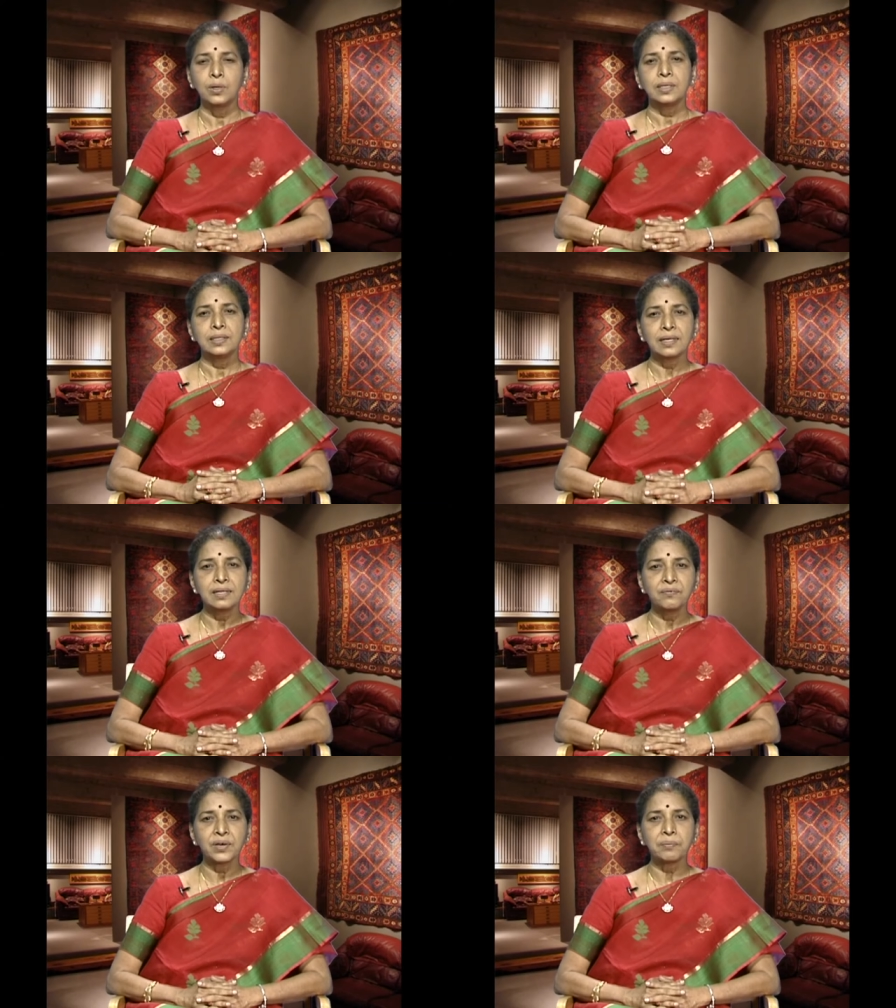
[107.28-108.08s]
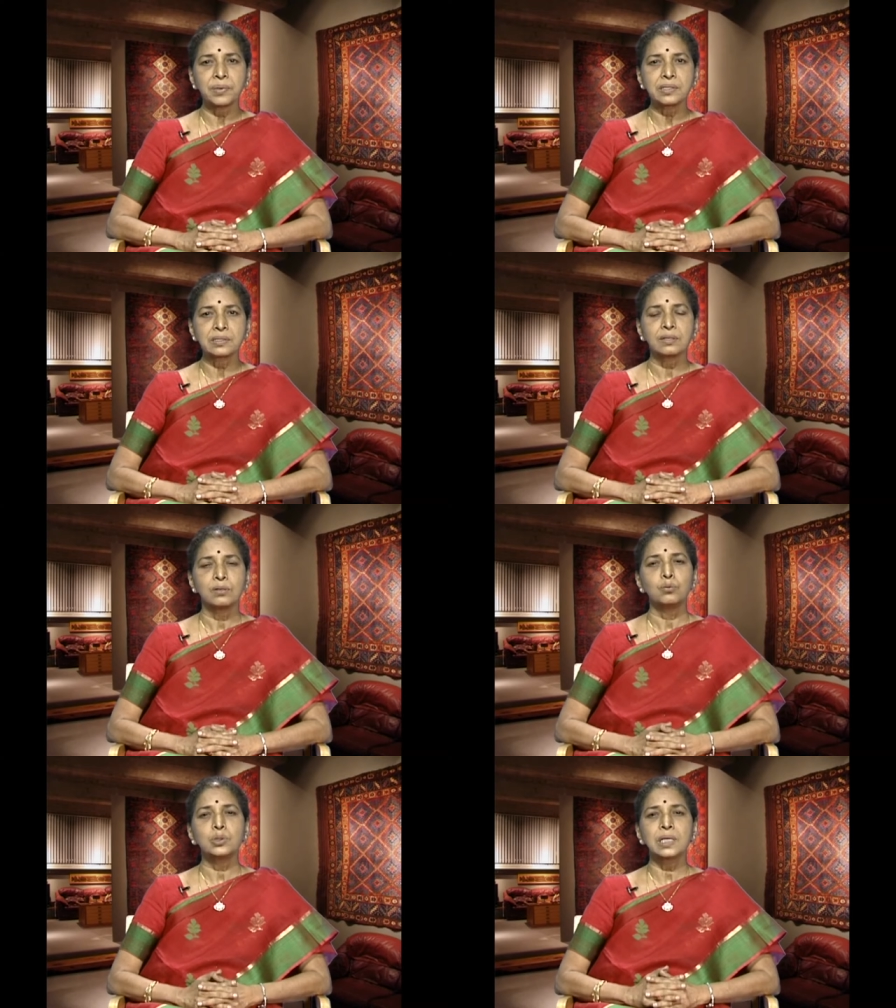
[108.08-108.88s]
the other fabrics
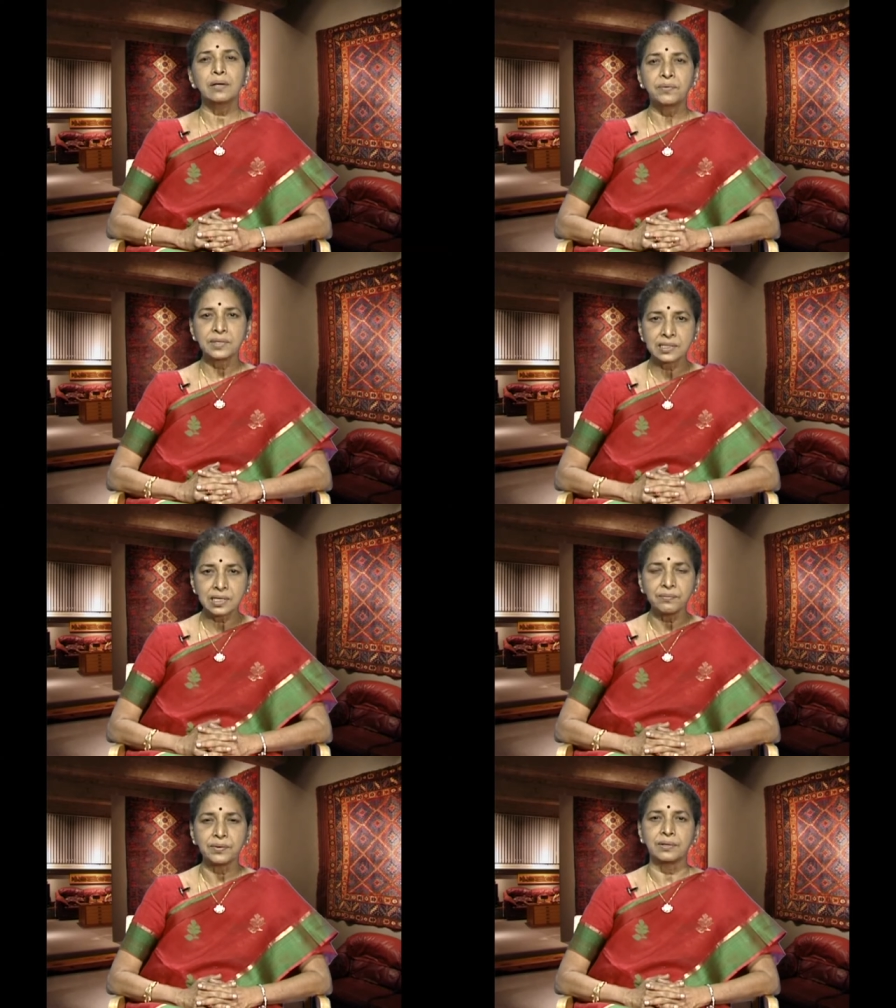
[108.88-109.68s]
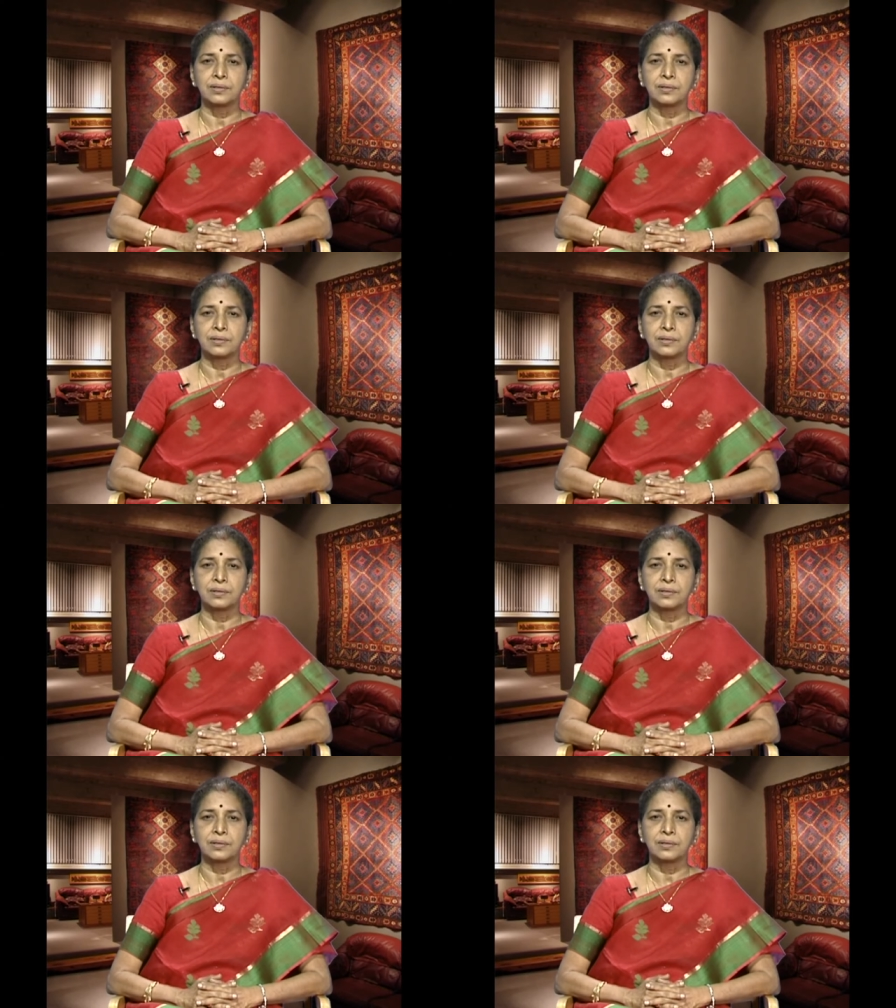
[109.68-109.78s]
which have received